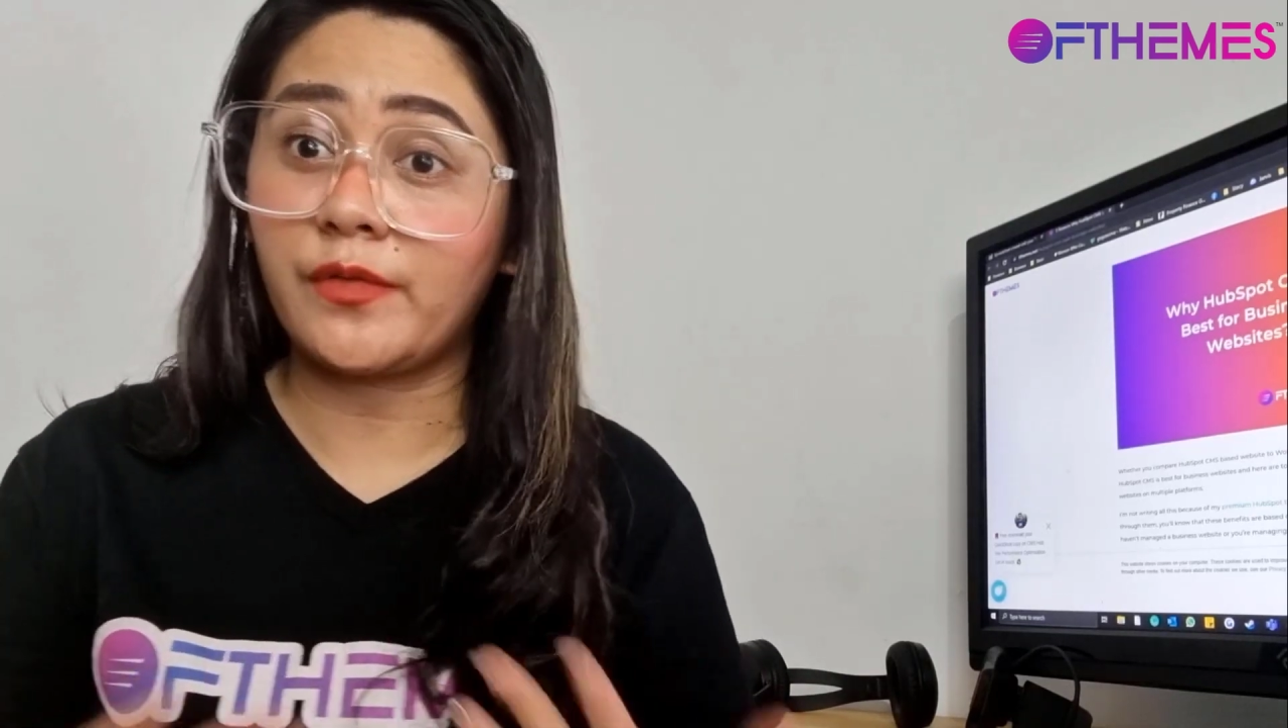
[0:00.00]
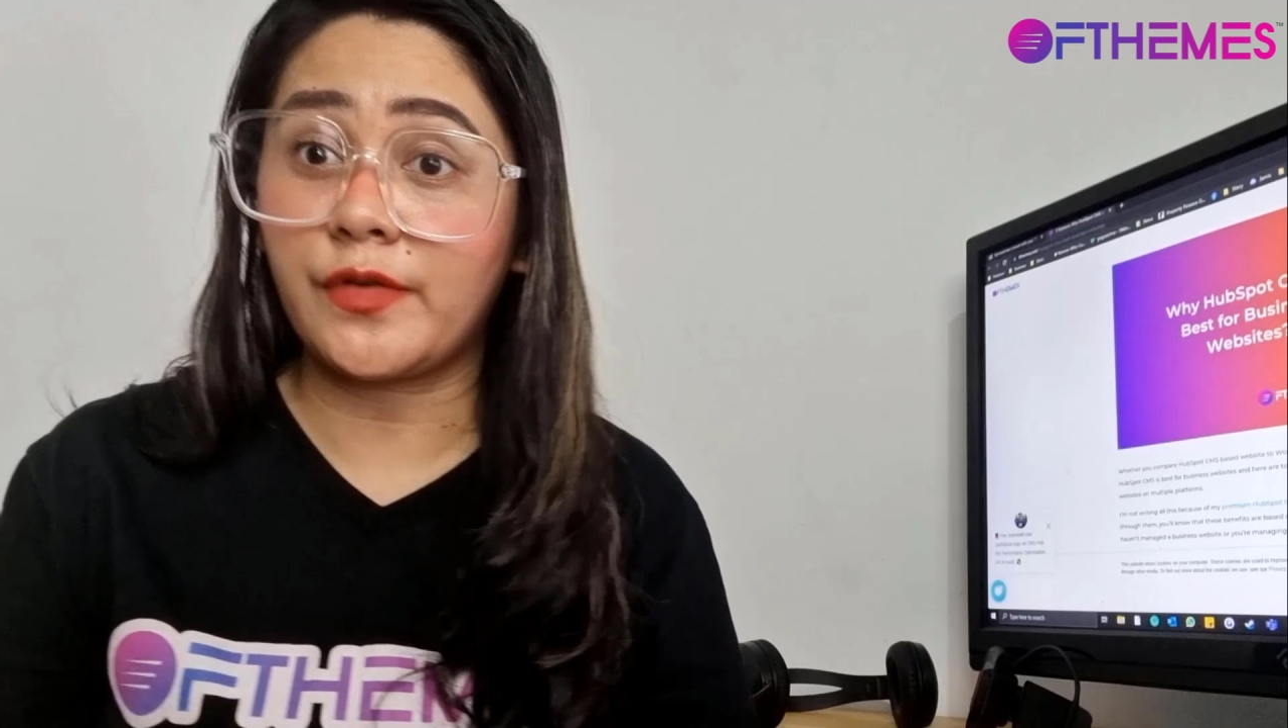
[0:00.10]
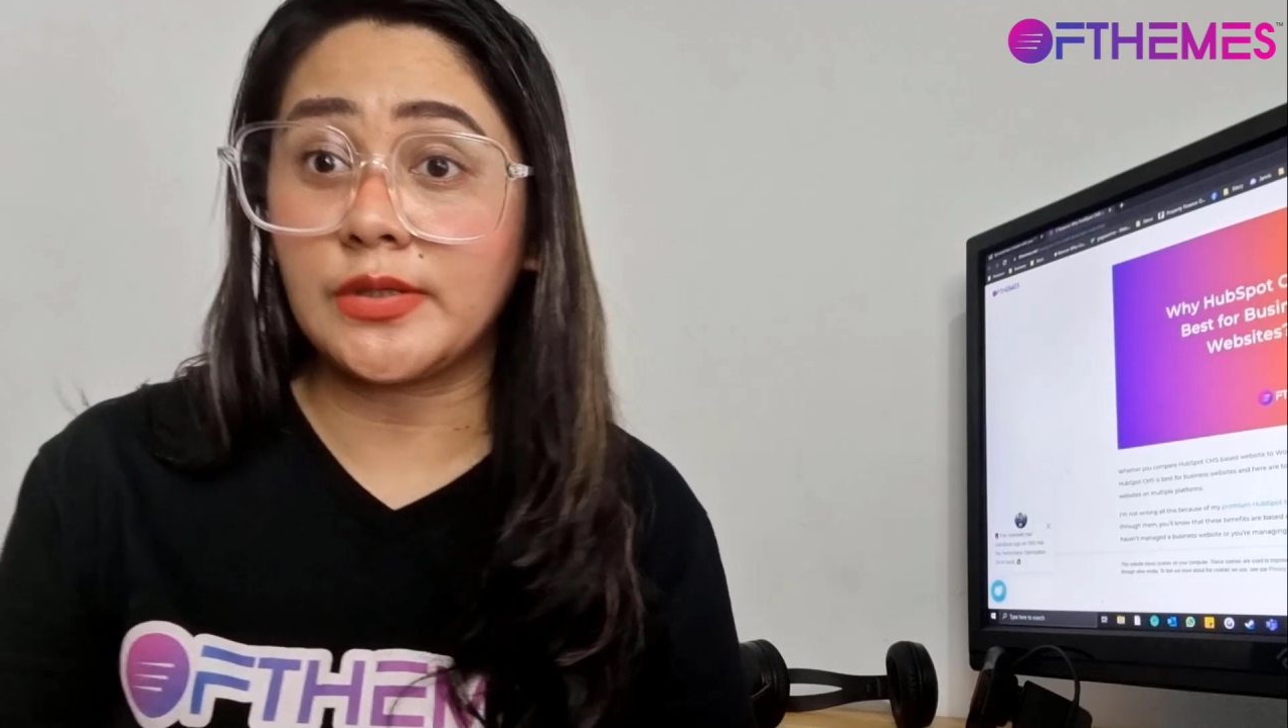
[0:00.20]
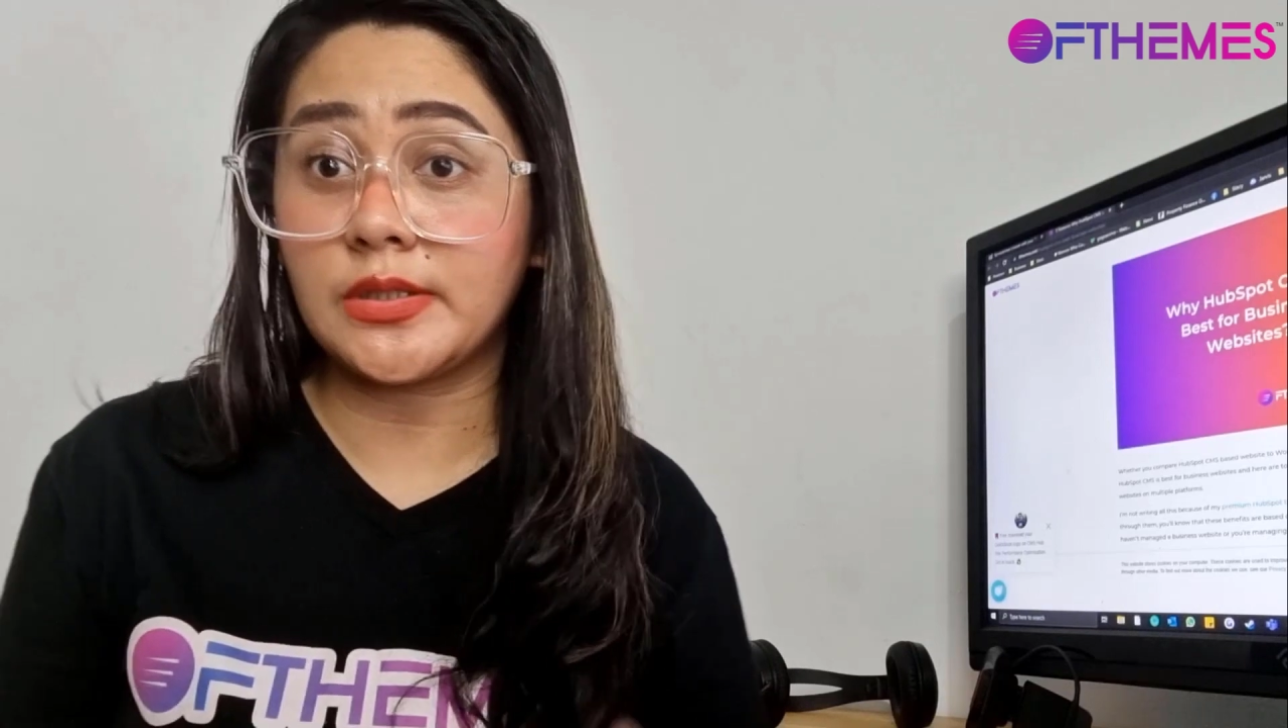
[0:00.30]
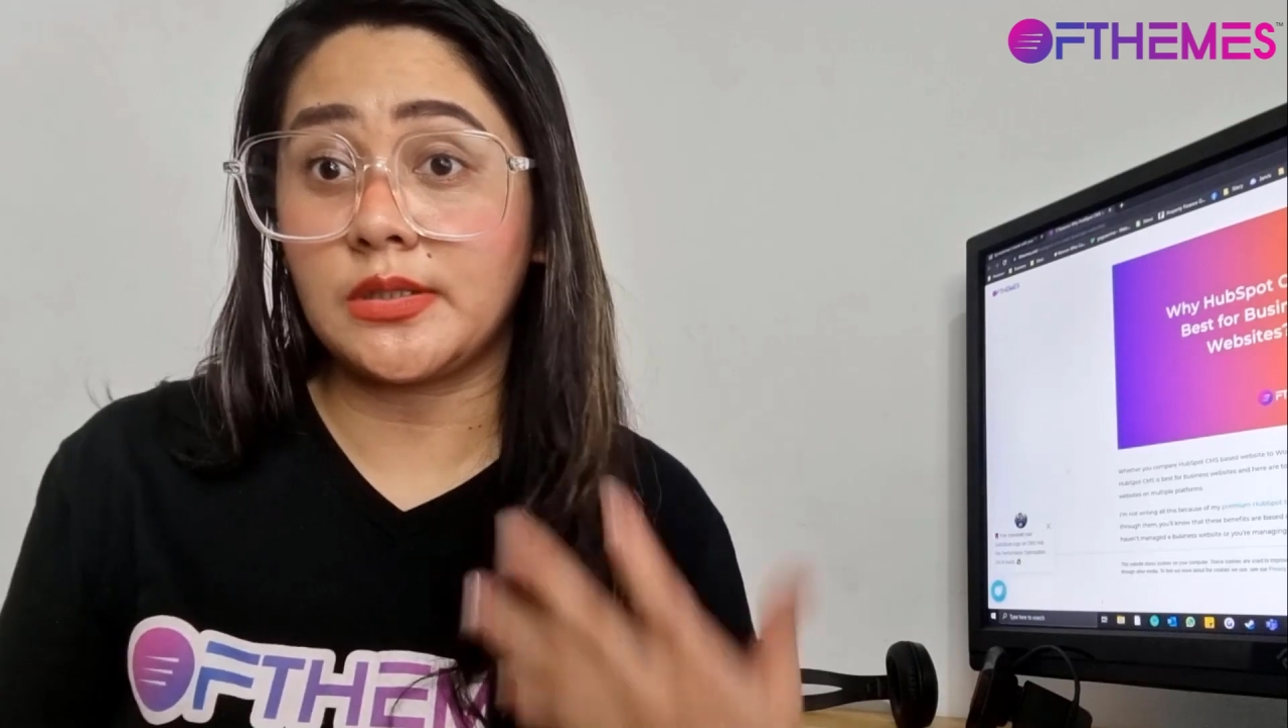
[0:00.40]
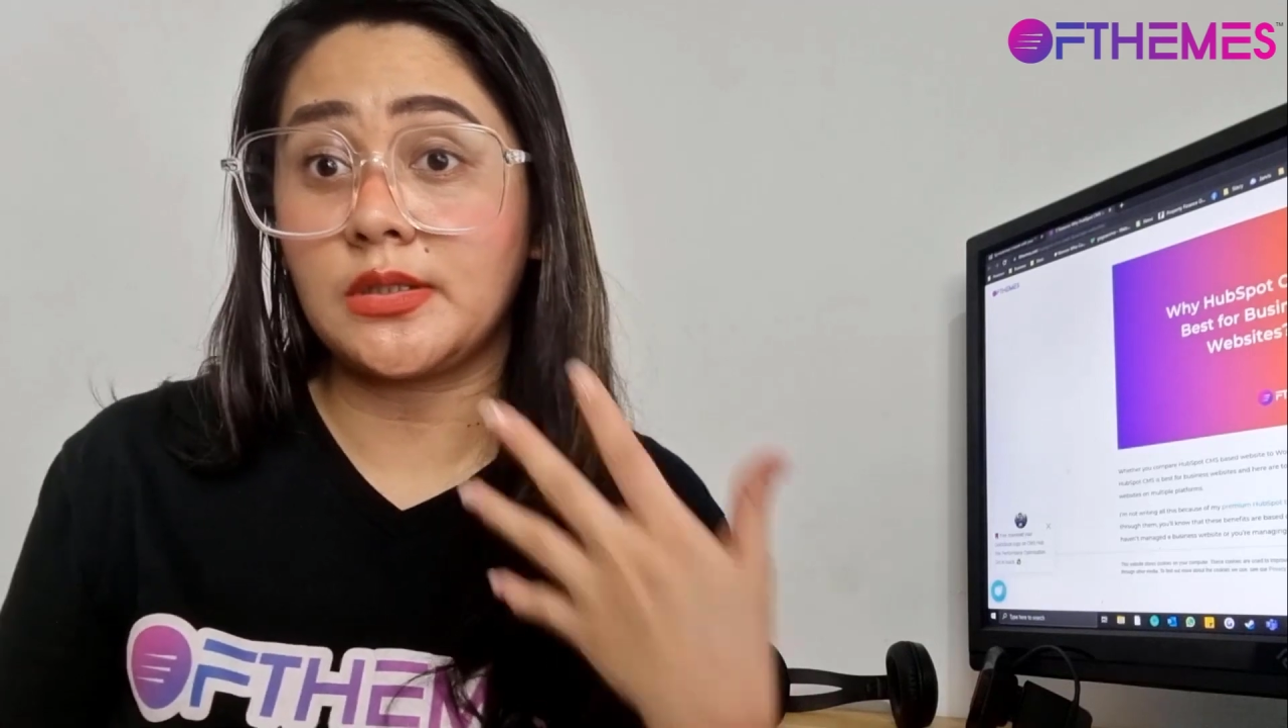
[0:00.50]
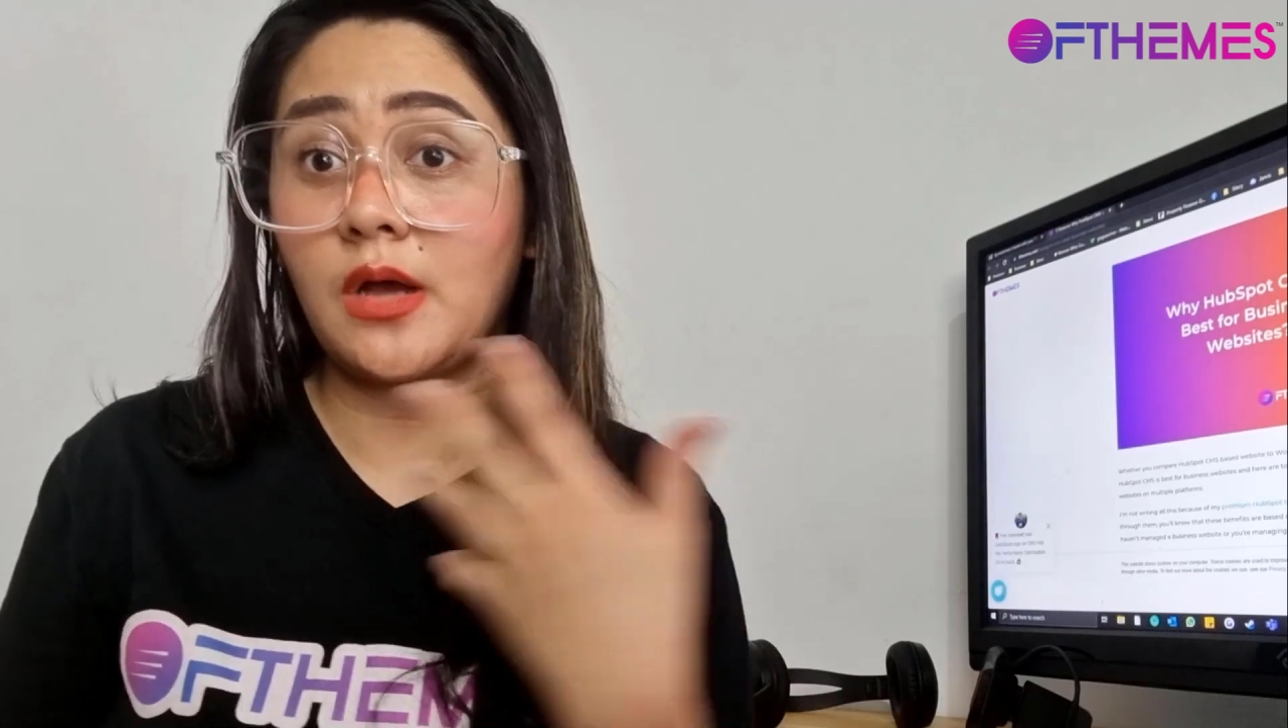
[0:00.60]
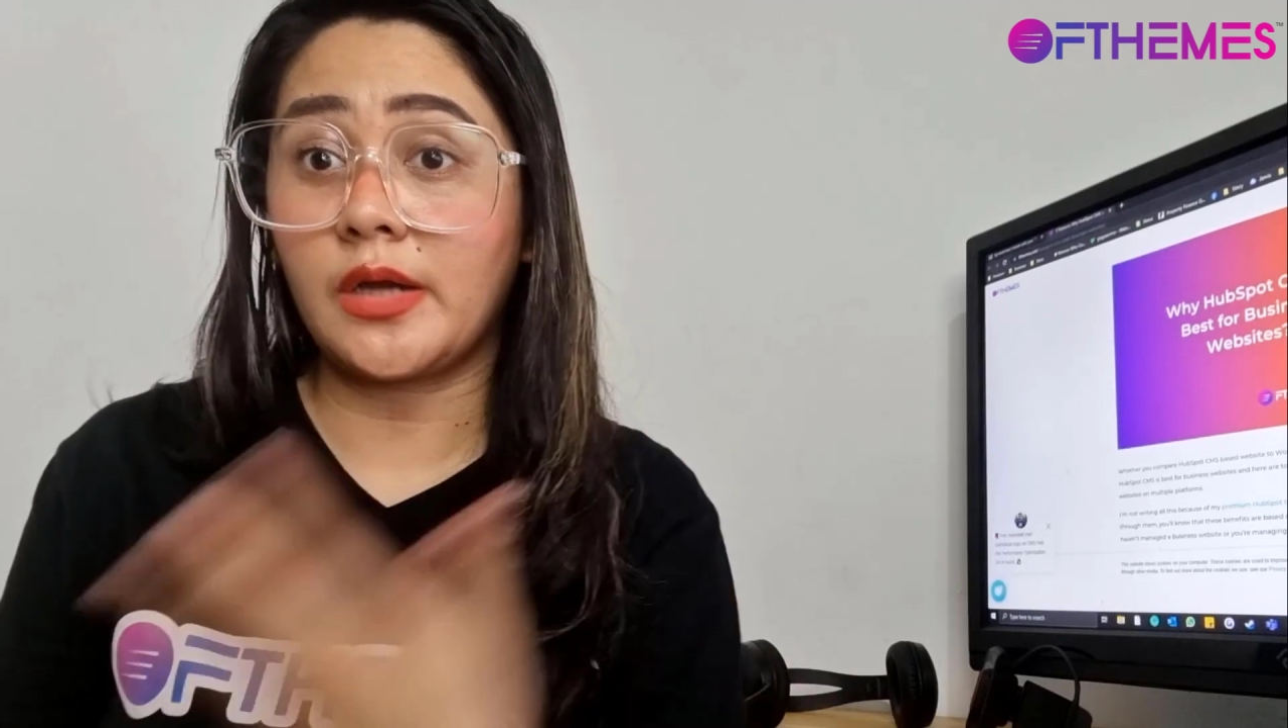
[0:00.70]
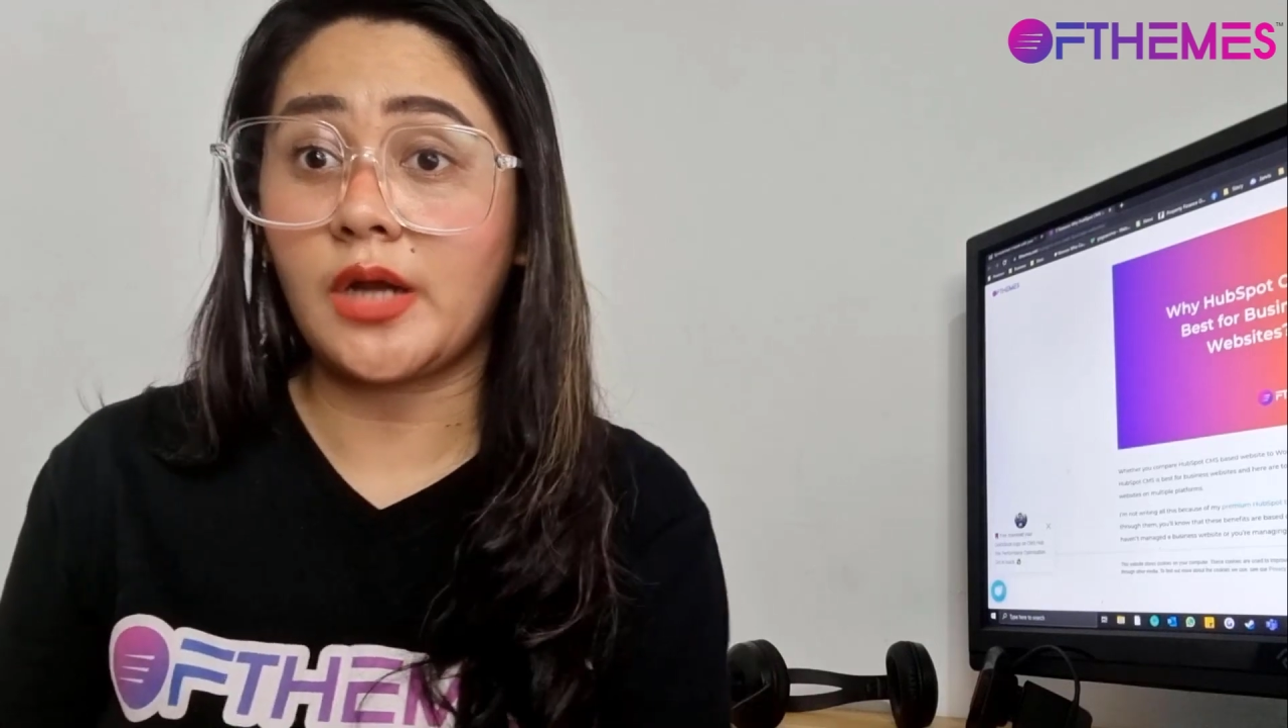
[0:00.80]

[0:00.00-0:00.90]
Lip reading: versus on